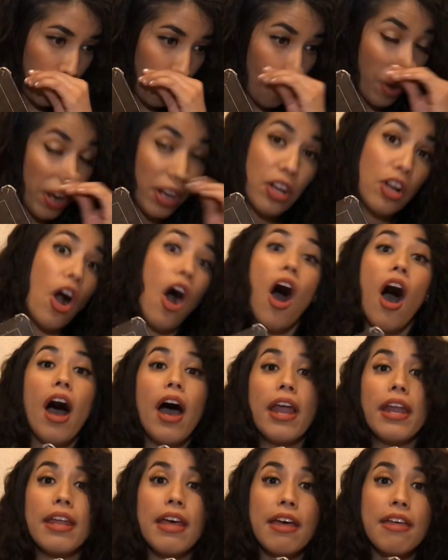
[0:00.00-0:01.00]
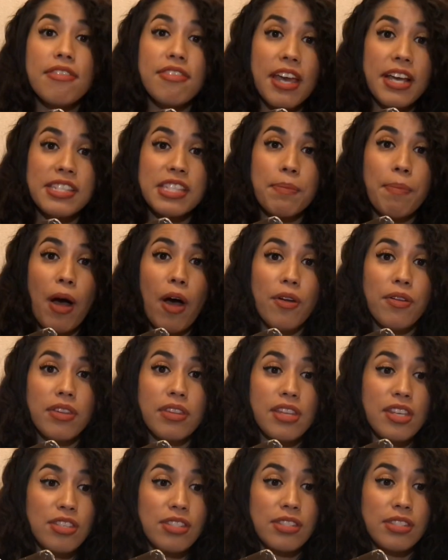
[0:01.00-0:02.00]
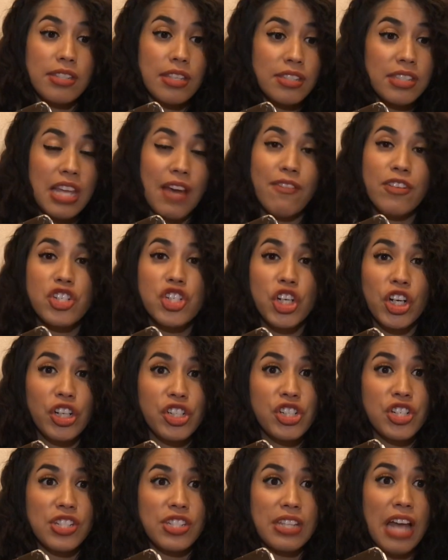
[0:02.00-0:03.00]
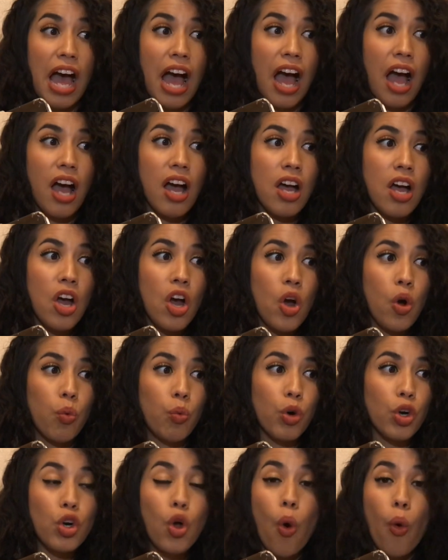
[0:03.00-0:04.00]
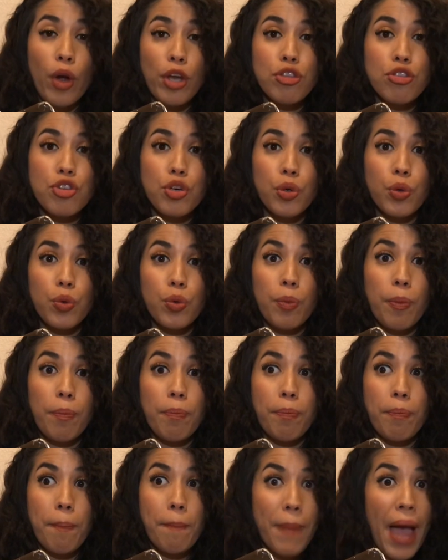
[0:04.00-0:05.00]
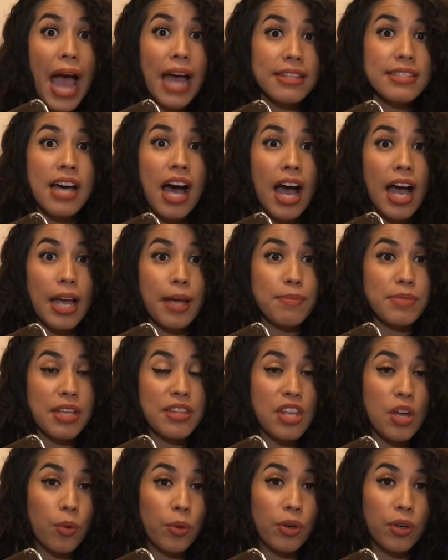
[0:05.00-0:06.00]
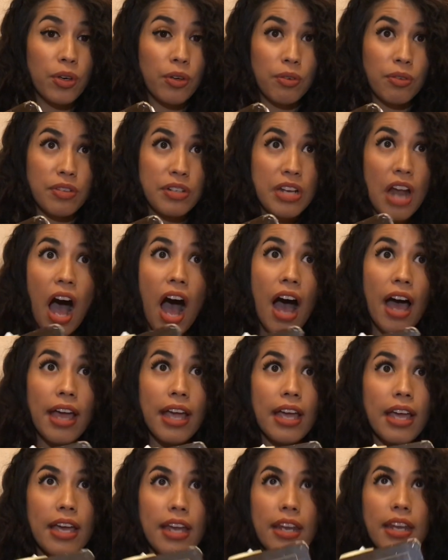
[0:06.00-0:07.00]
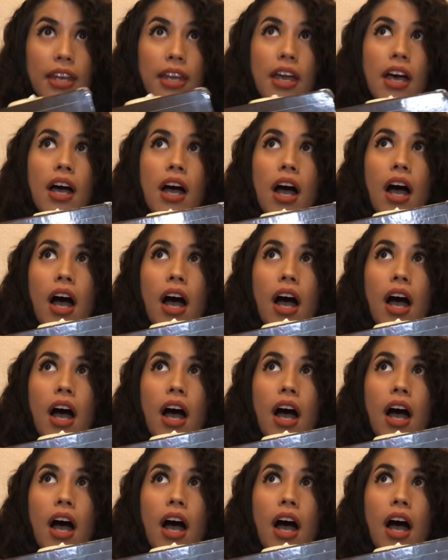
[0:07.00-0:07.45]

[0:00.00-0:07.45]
what God thinks about these seven churches that were going through bad times, and they were not in,